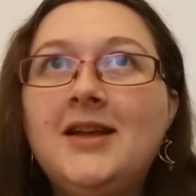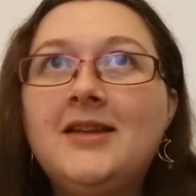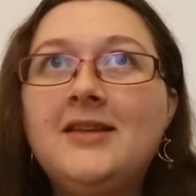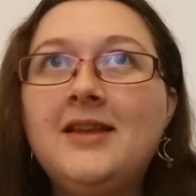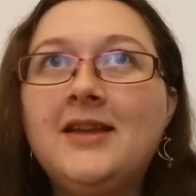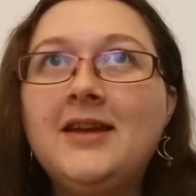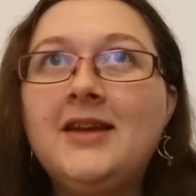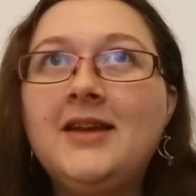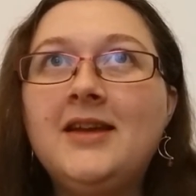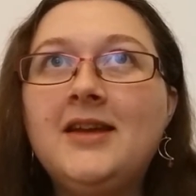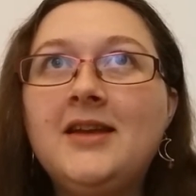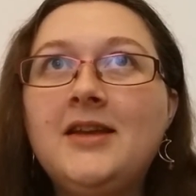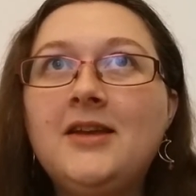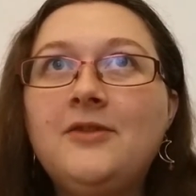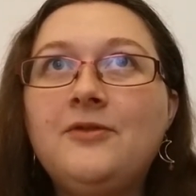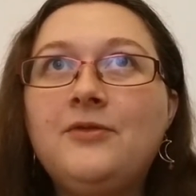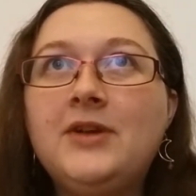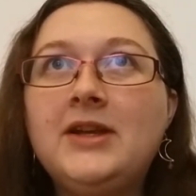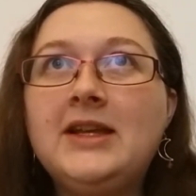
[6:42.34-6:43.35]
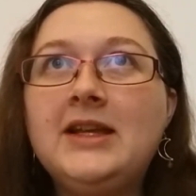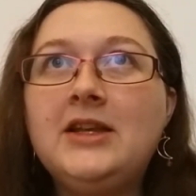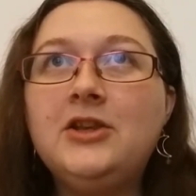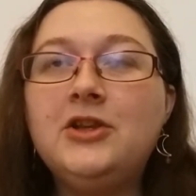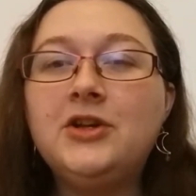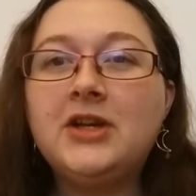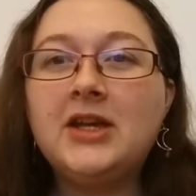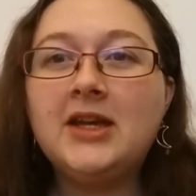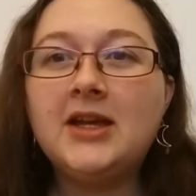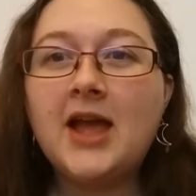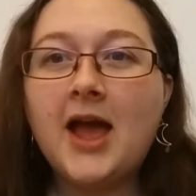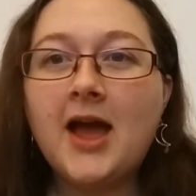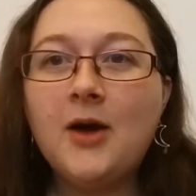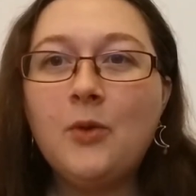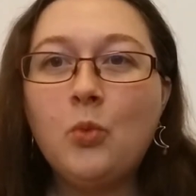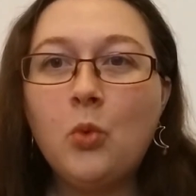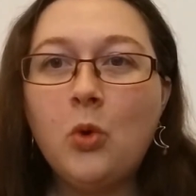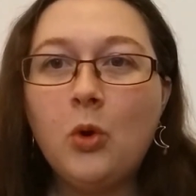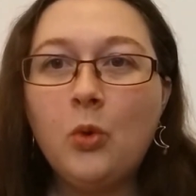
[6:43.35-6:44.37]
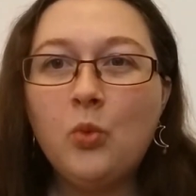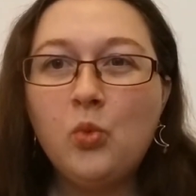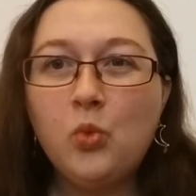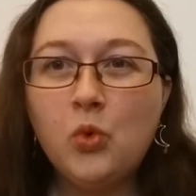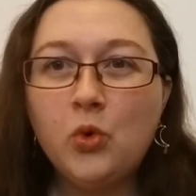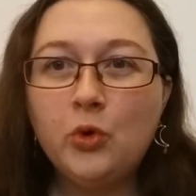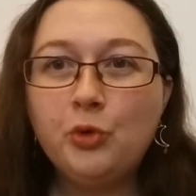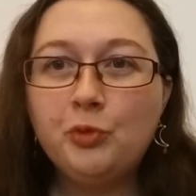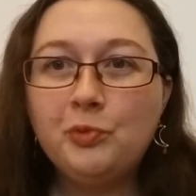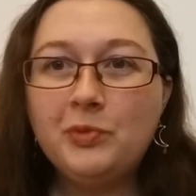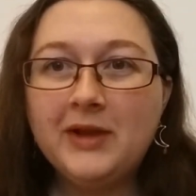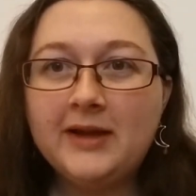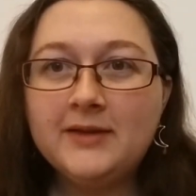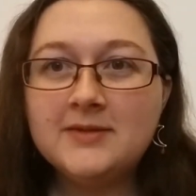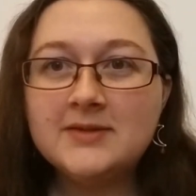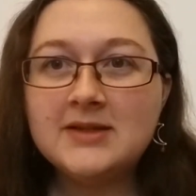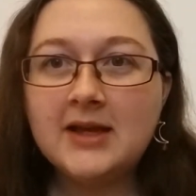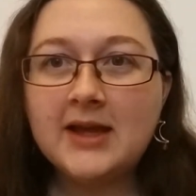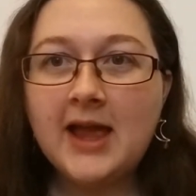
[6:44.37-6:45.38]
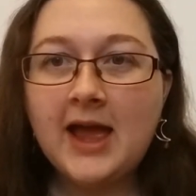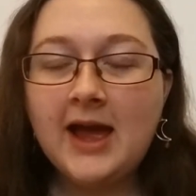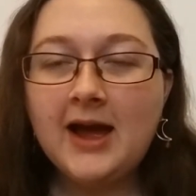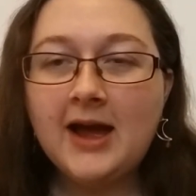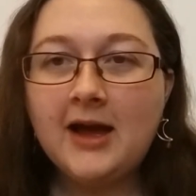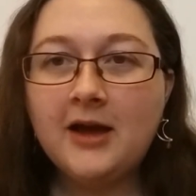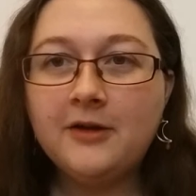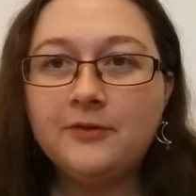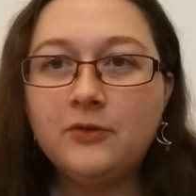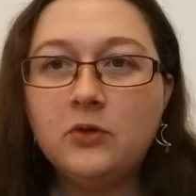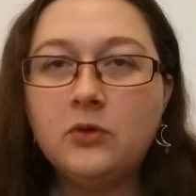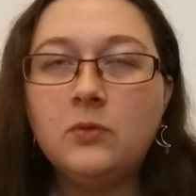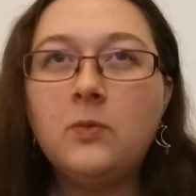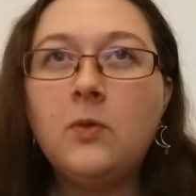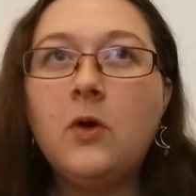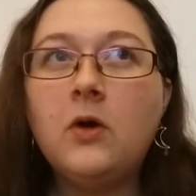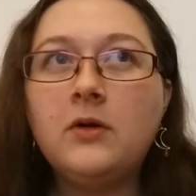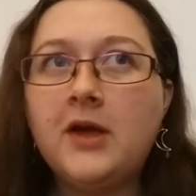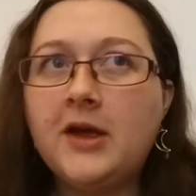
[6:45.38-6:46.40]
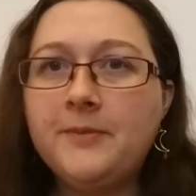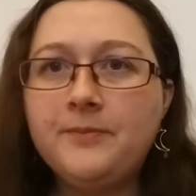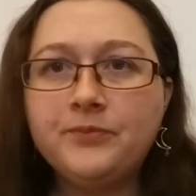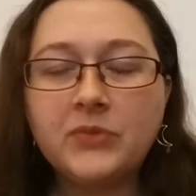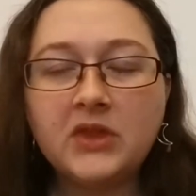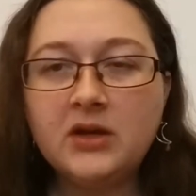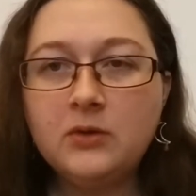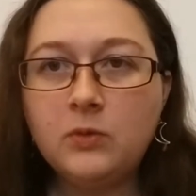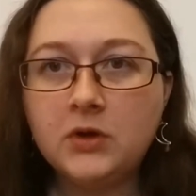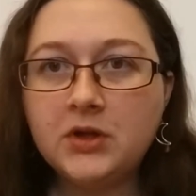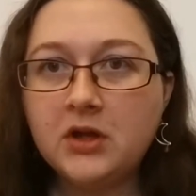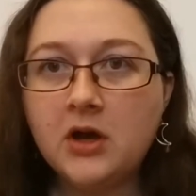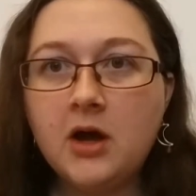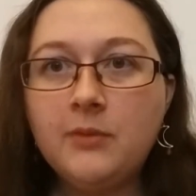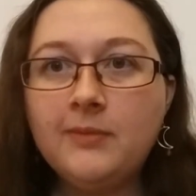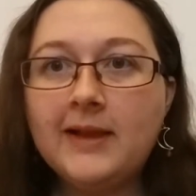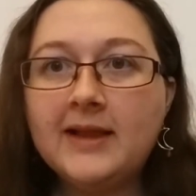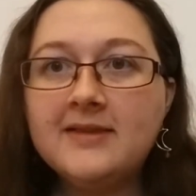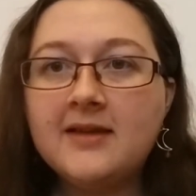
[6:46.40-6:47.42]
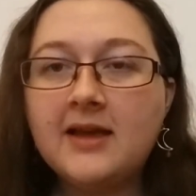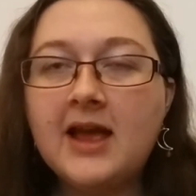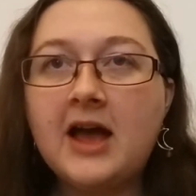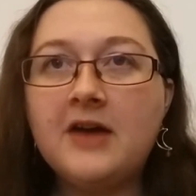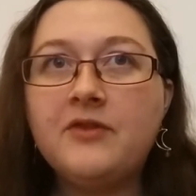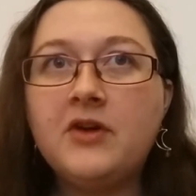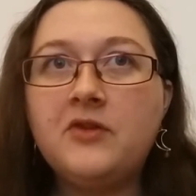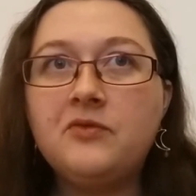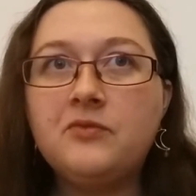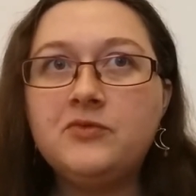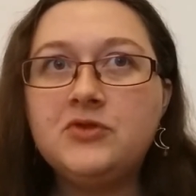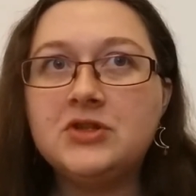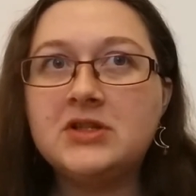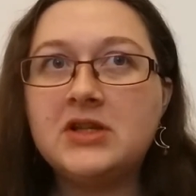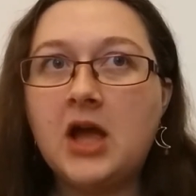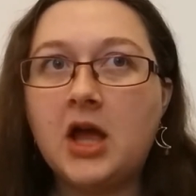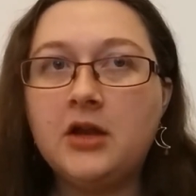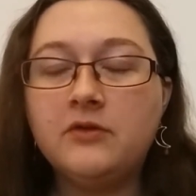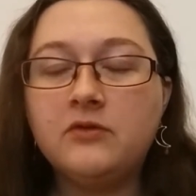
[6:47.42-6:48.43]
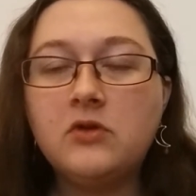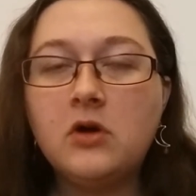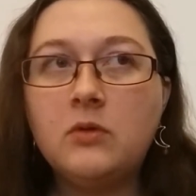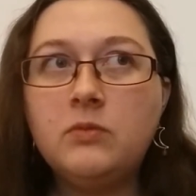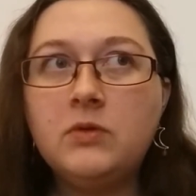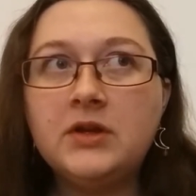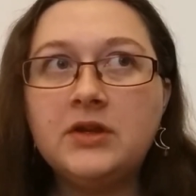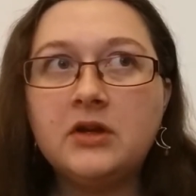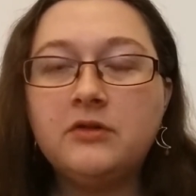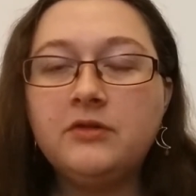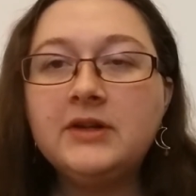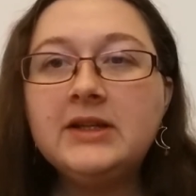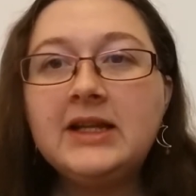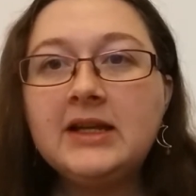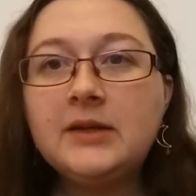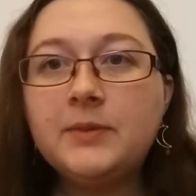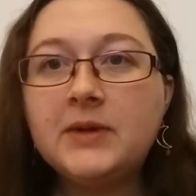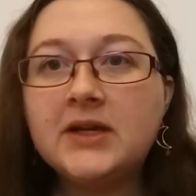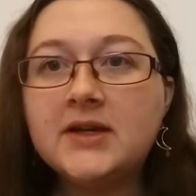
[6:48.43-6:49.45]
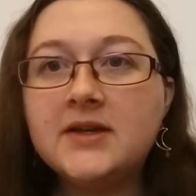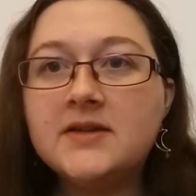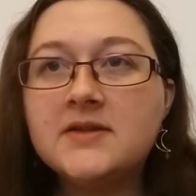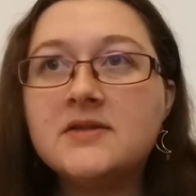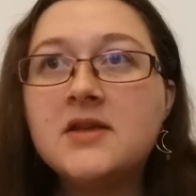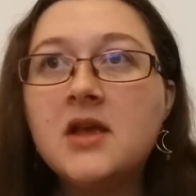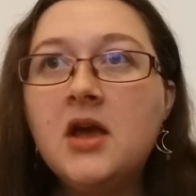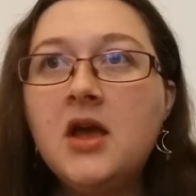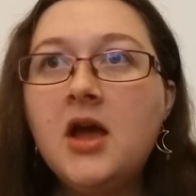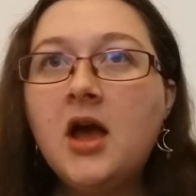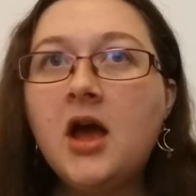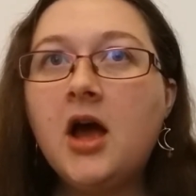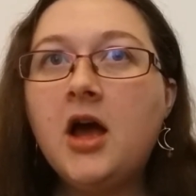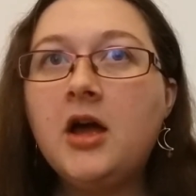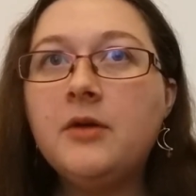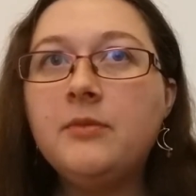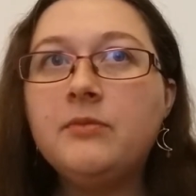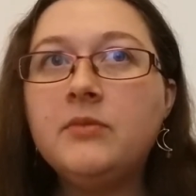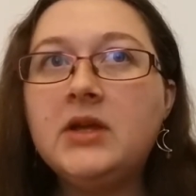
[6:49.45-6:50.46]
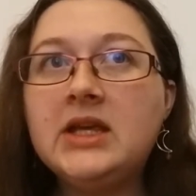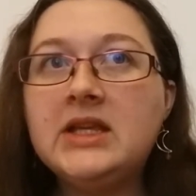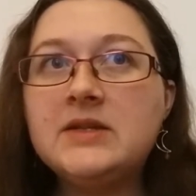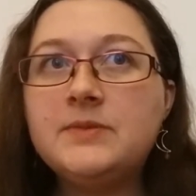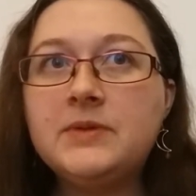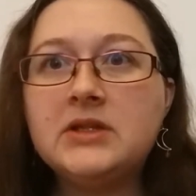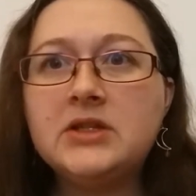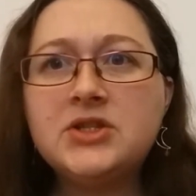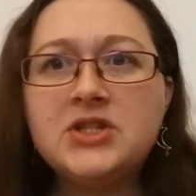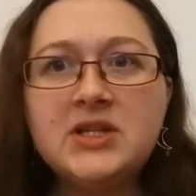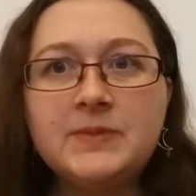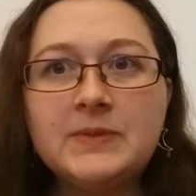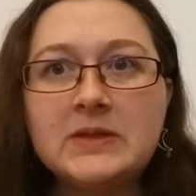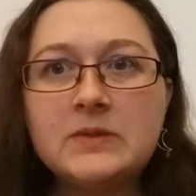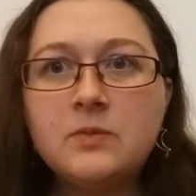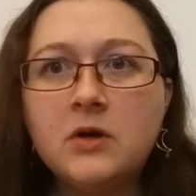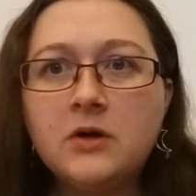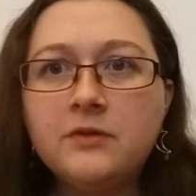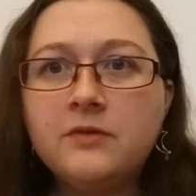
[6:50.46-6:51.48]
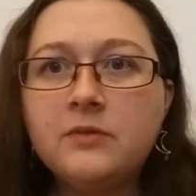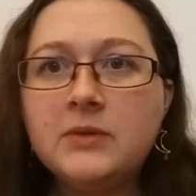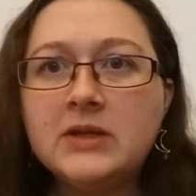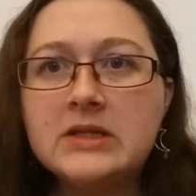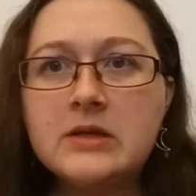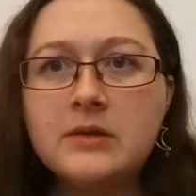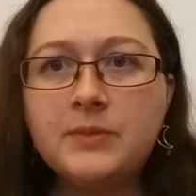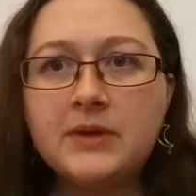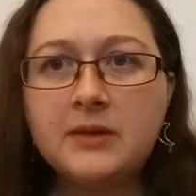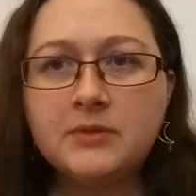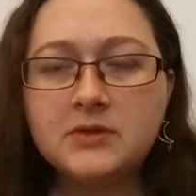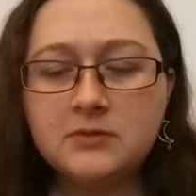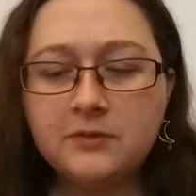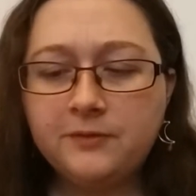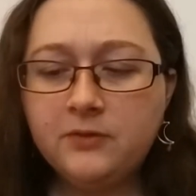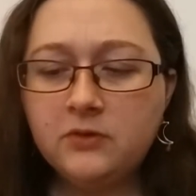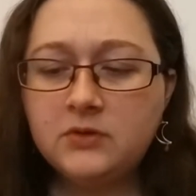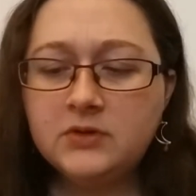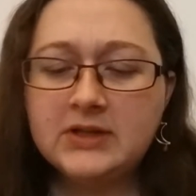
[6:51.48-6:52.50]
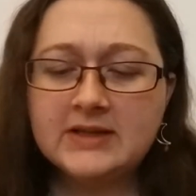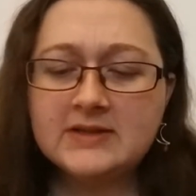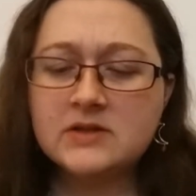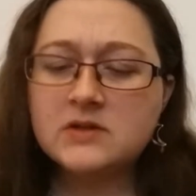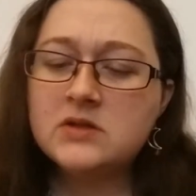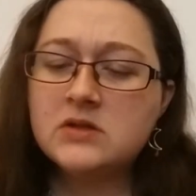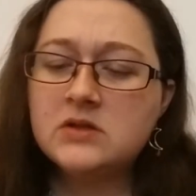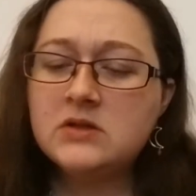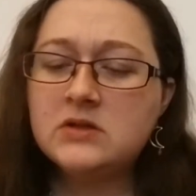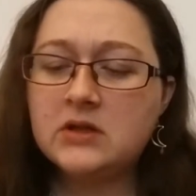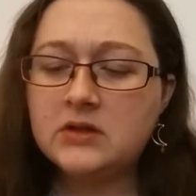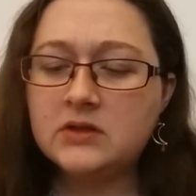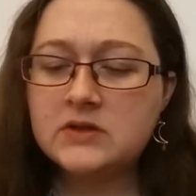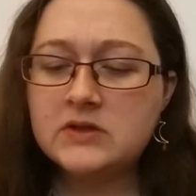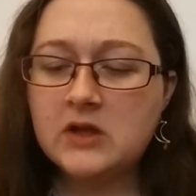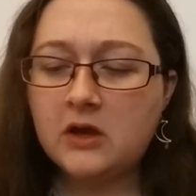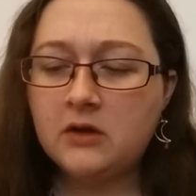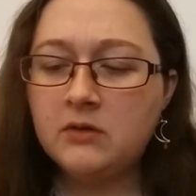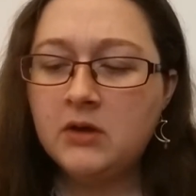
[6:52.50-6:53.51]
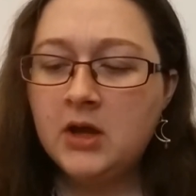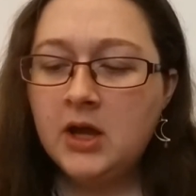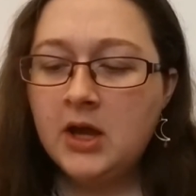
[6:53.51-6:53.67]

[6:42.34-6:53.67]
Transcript: like really looking at what wool blends I have, or what yarn blends I have. I've just kind of gone with acrylic because it's been the cheapest one for me to be able to afford as a student. So